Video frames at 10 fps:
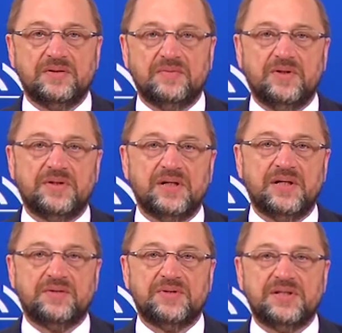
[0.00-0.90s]
Water,
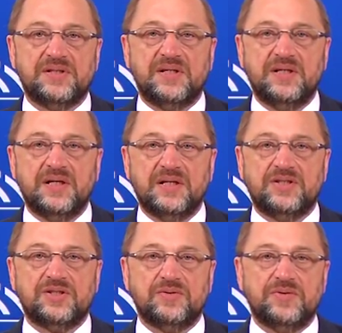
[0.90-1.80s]
electricity, and
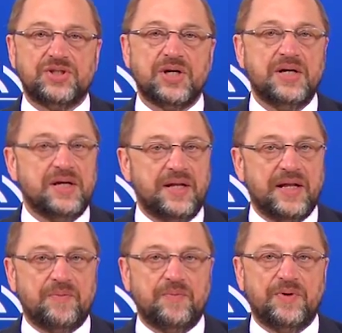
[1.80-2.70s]
sewage
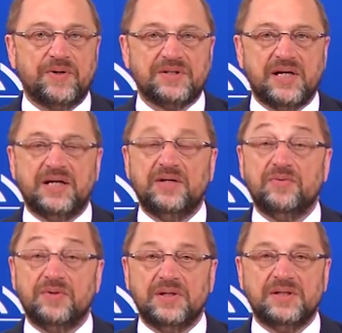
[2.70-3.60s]
networks are in
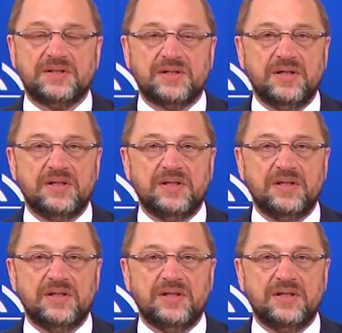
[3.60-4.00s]
ruins.